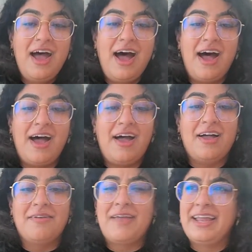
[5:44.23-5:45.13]

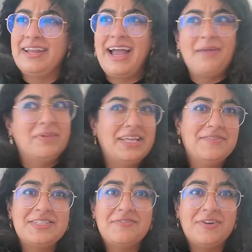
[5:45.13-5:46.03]
and I believe
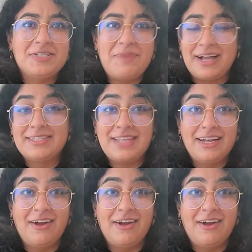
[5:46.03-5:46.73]
is the first Pakistani